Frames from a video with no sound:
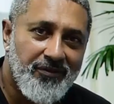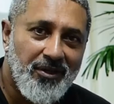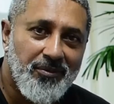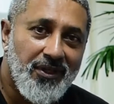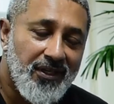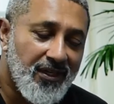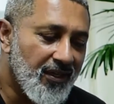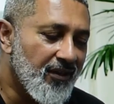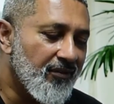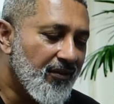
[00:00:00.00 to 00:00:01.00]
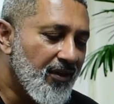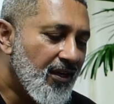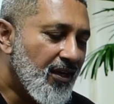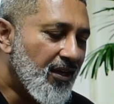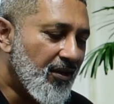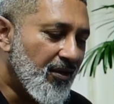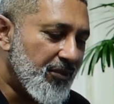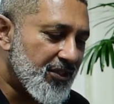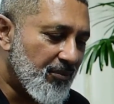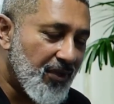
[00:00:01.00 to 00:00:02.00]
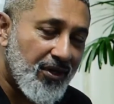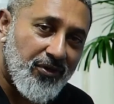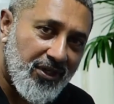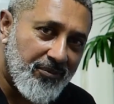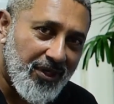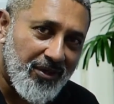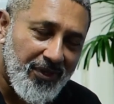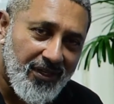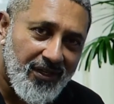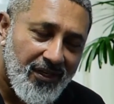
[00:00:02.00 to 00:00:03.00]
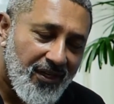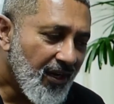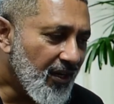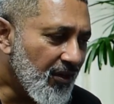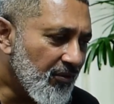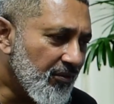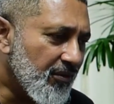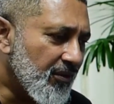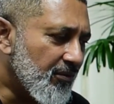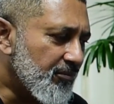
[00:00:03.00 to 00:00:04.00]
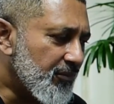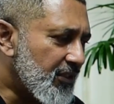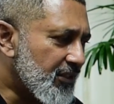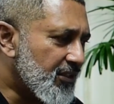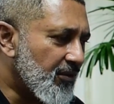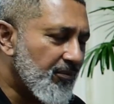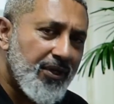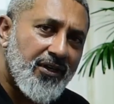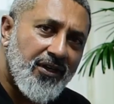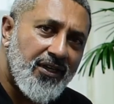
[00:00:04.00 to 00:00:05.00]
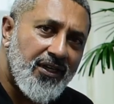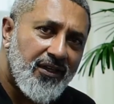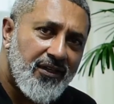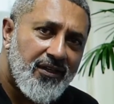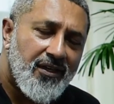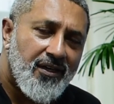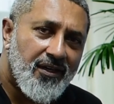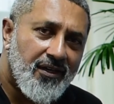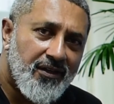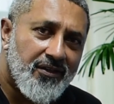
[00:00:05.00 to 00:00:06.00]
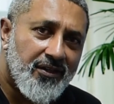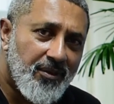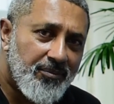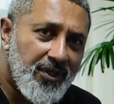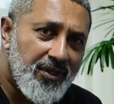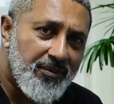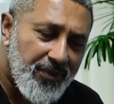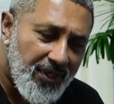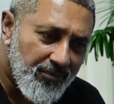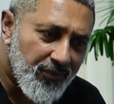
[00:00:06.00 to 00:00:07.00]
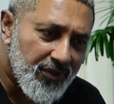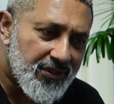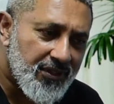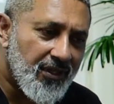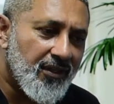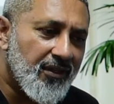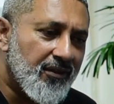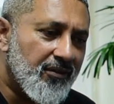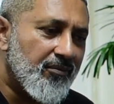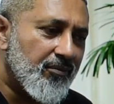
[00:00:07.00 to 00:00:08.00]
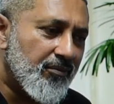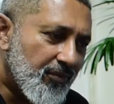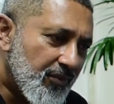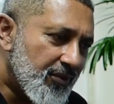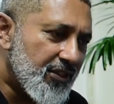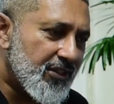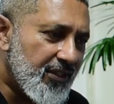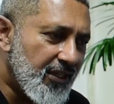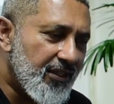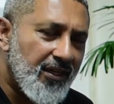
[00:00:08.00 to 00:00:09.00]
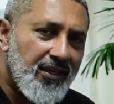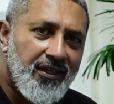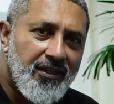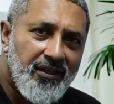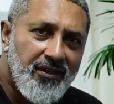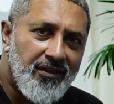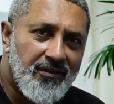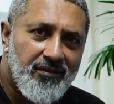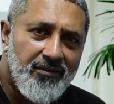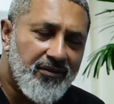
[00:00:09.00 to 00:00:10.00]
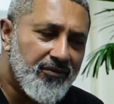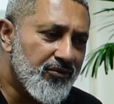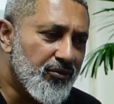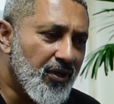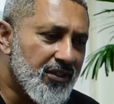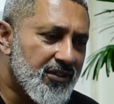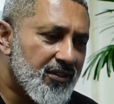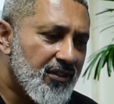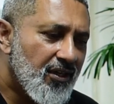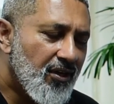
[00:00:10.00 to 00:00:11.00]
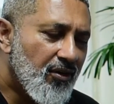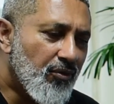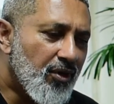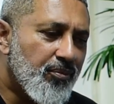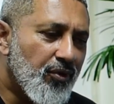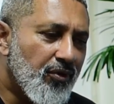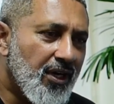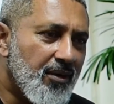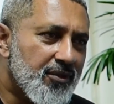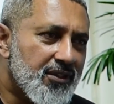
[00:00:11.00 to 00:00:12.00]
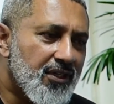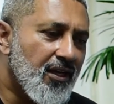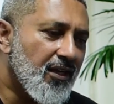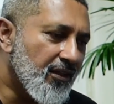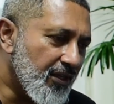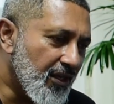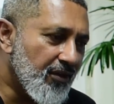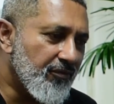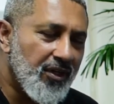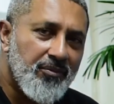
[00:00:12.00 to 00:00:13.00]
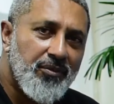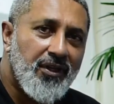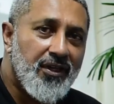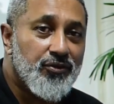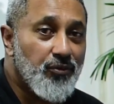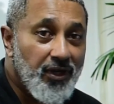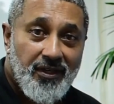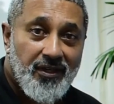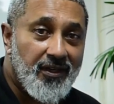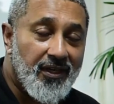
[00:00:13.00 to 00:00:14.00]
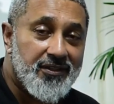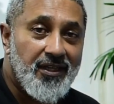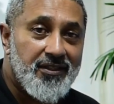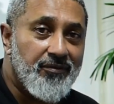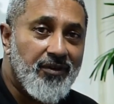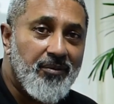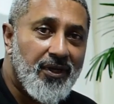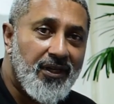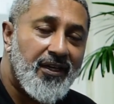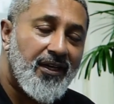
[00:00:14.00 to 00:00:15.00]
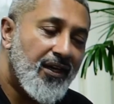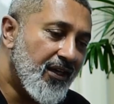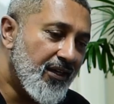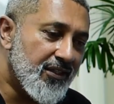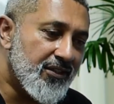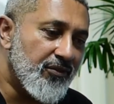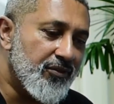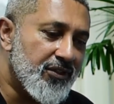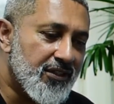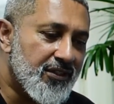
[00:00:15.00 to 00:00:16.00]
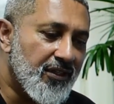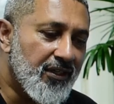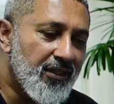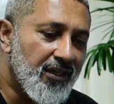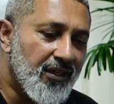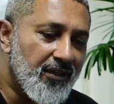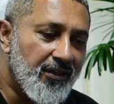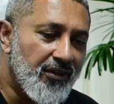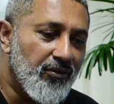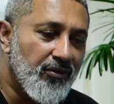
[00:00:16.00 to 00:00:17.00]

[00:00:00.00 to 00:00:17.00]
available, Mr. Manoa Kamikamica. Just a bit earlier, the Deputy PM was just detailing to us what programs they are available. There's quite an extensive number, and as you've just heard, the